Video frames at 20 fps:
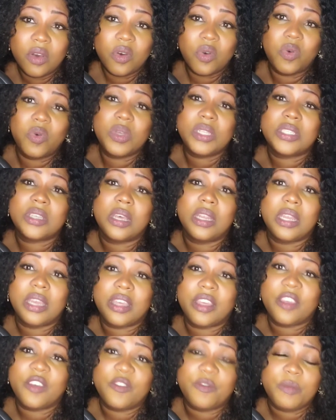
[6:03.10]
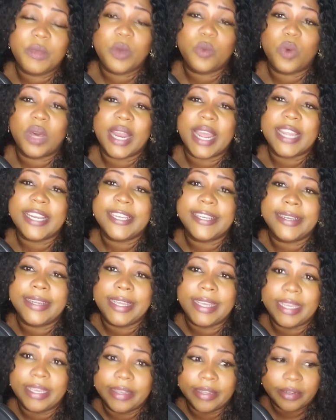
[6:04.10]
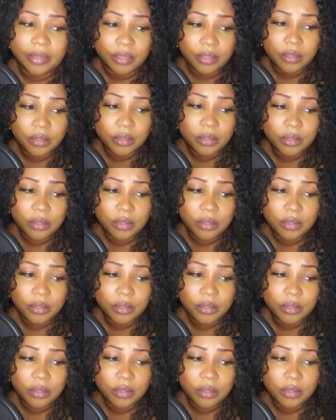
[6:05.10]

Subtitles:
Who is going to give me what I need.